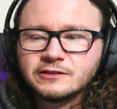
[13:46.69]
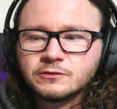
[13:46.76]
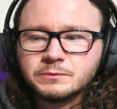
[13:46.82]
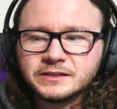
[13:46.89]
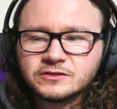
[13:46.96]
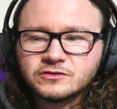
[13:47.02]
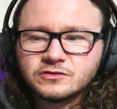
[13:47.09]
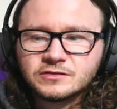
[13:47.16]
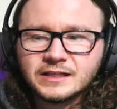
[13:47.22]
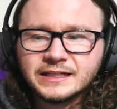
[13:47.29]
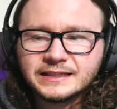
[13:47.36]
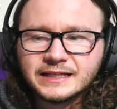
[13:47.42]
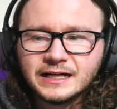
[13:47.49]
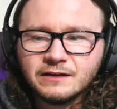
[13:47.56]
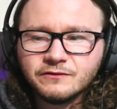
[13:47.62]
somebody's just
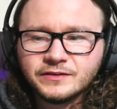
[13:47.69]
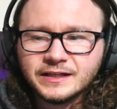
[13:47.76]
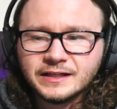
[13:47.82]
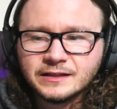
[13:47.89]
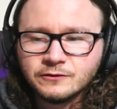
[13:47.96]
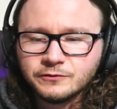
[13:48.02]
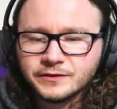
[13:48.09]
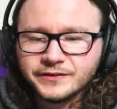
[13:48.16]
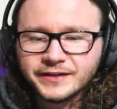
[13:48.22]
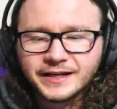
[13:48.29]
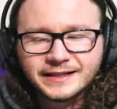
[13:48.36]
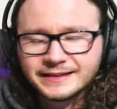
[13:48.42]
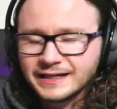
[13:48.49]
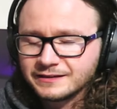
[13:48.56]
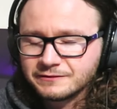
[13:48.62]
laid down for their loved one.
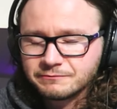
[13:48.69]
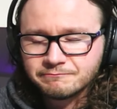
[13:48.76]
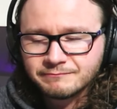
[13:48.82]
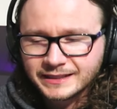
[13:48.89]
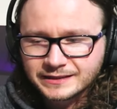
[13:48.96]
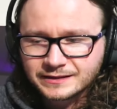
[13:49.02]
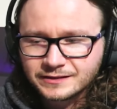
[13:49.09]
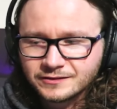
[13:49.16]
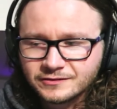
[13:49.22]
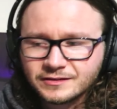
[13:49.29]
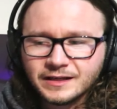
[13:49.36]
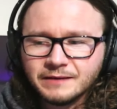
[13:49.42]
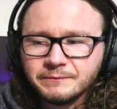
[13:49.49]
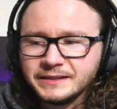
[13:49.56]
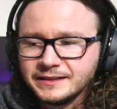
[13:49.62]
That's madness.
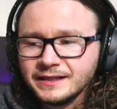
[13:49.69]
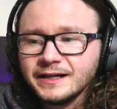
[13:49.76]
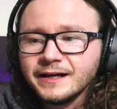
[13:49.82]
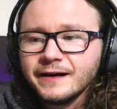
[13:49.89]
I mean,